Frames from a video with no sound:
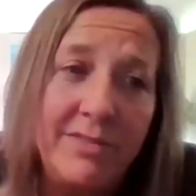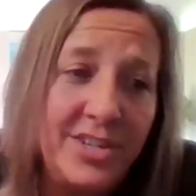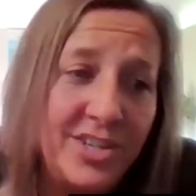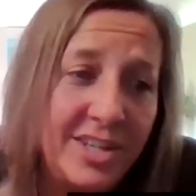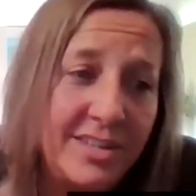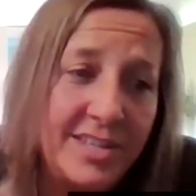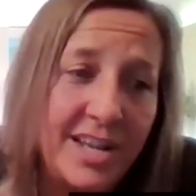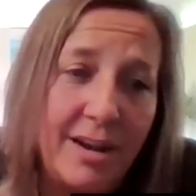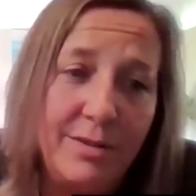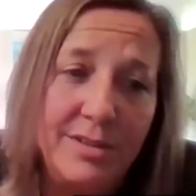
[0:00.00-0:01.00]
visions.
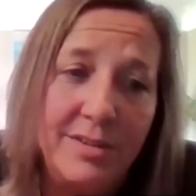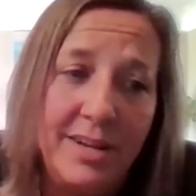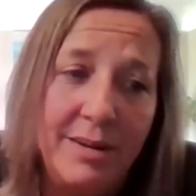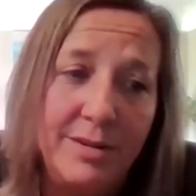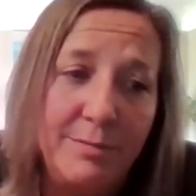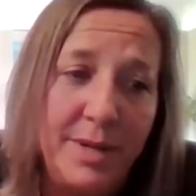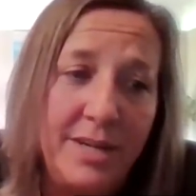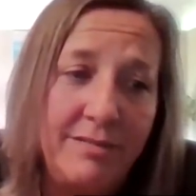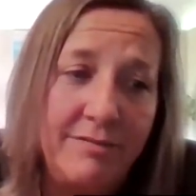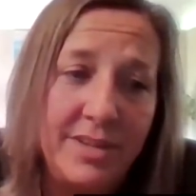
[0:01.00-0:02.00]
I was and I was
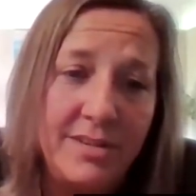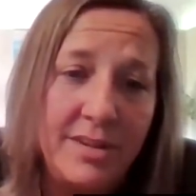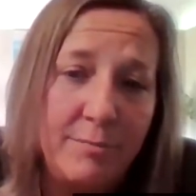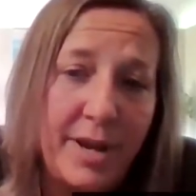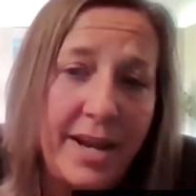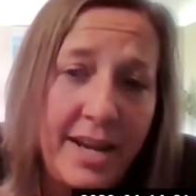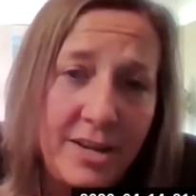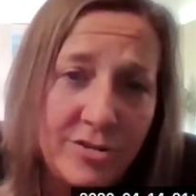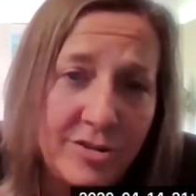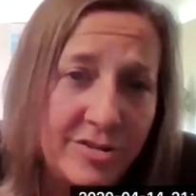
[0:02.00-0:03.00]
being visited by
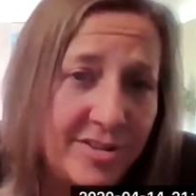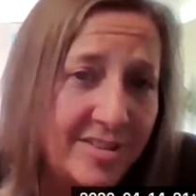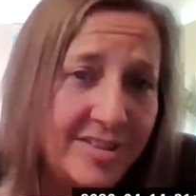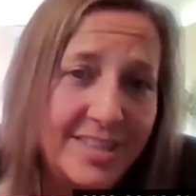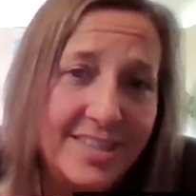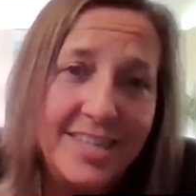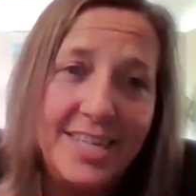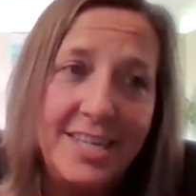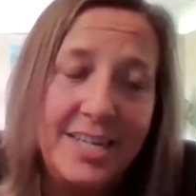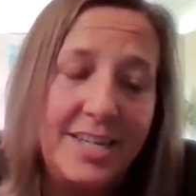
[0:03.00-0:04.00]
angels.
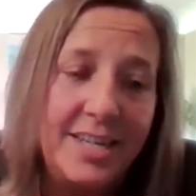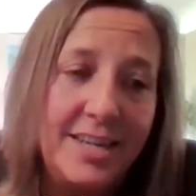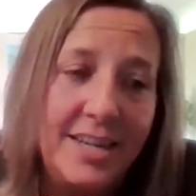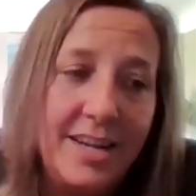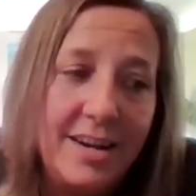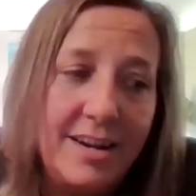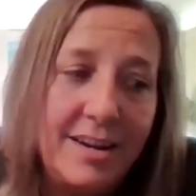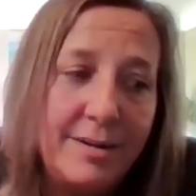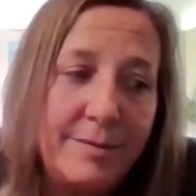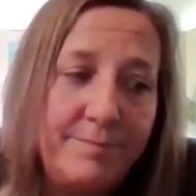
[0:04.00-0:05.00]

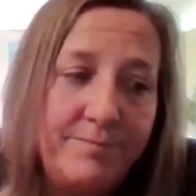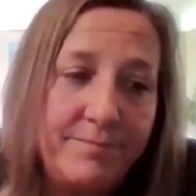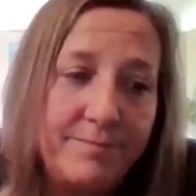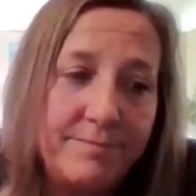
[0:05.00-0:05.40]
Um,